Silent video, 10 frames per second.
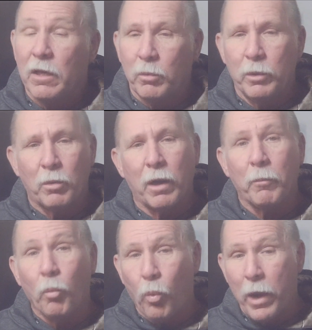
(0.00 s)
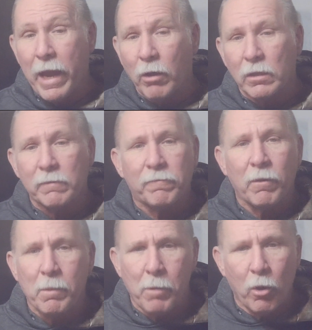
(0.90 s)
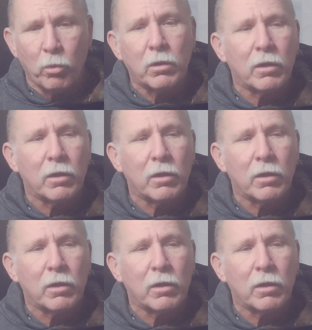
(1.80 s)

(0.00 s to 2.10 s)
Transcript: We run them way out from the boat.